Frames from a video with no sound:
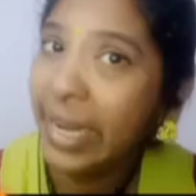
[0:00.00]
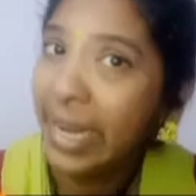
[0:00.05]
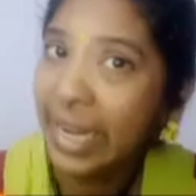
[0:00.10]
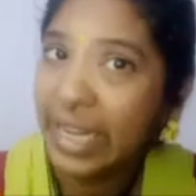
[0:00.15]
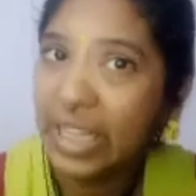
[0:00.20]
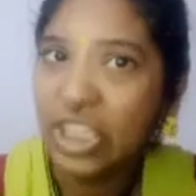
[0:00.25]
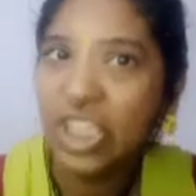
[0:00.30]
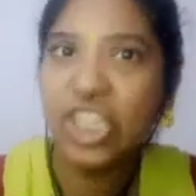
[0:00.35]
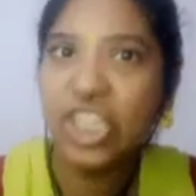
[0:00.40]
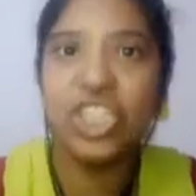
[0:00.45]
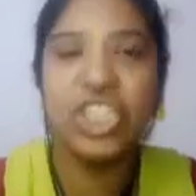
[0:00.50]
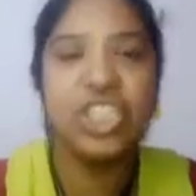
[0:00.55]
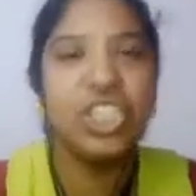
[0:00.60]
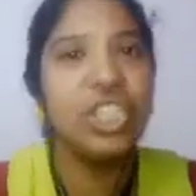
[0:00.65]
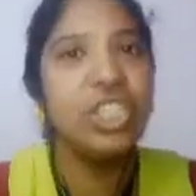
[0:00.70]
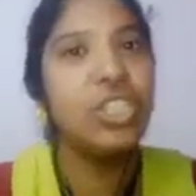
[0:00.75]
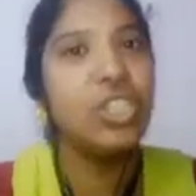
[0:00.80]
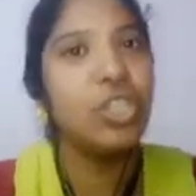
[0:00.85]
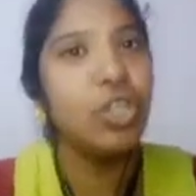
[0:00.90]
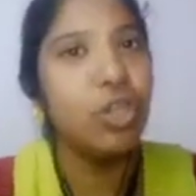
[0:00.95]
injection
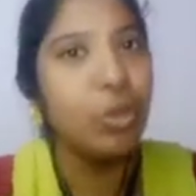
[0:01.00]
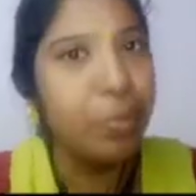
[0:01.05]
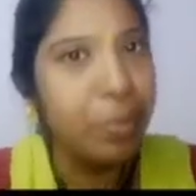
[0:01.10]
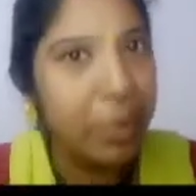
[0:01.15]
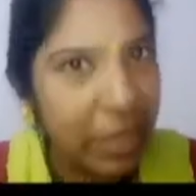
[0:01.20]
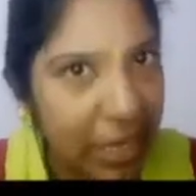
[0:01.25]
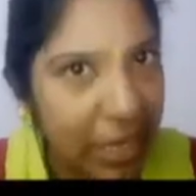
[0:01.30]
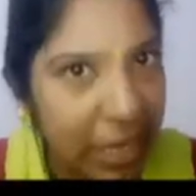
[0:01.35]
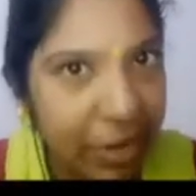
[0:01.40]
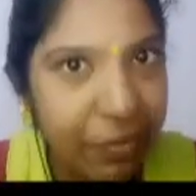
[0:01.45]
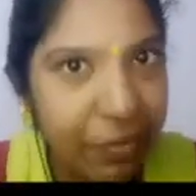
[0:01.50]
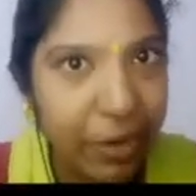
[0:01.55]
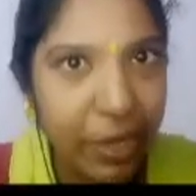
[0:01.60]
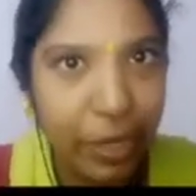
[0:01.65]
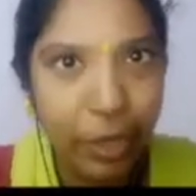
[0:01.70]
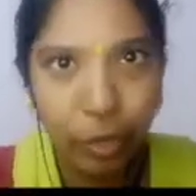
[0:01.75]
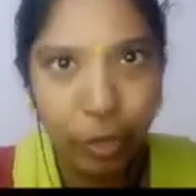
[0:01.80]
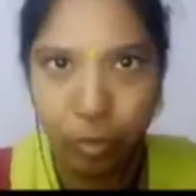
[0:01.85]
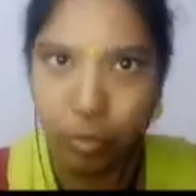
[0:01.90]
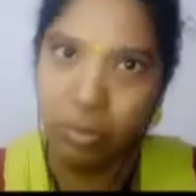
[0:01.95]
should be
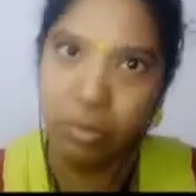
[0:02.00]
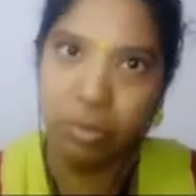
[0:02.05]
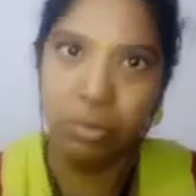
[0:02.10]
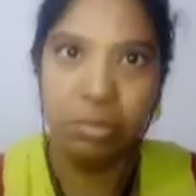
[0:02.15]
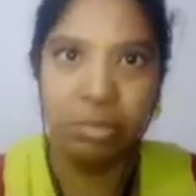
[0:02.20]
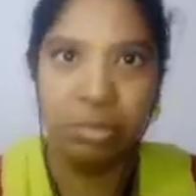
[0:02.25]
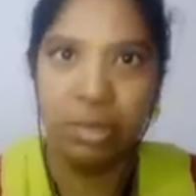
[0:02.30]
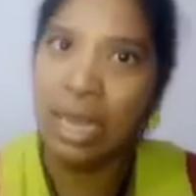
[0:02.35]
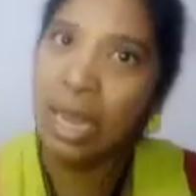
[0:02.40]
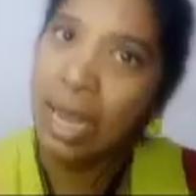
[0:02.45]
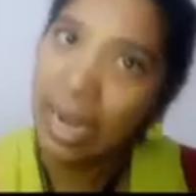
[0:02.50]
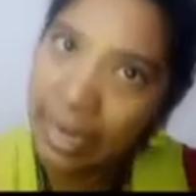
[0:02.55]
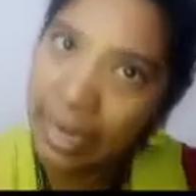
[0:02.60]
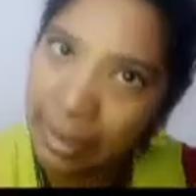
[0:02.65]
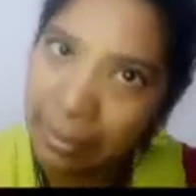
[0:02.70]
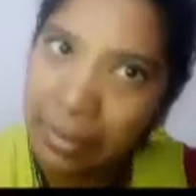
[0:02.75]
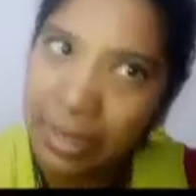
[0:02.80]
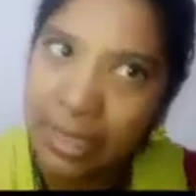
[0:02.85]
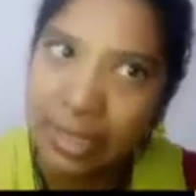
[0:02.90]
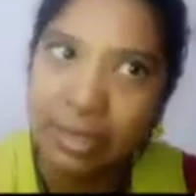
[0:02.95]
given to the
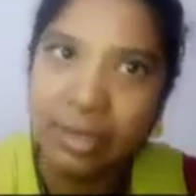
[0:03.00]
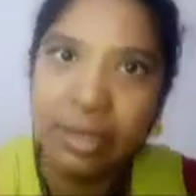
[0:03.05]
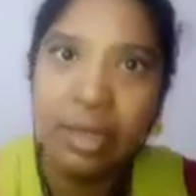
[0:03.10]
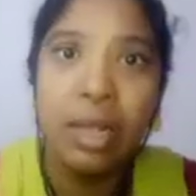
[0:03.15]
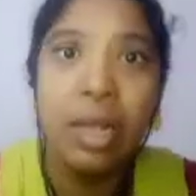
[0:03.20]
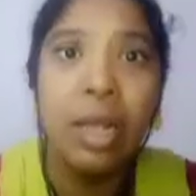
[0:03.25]
animals.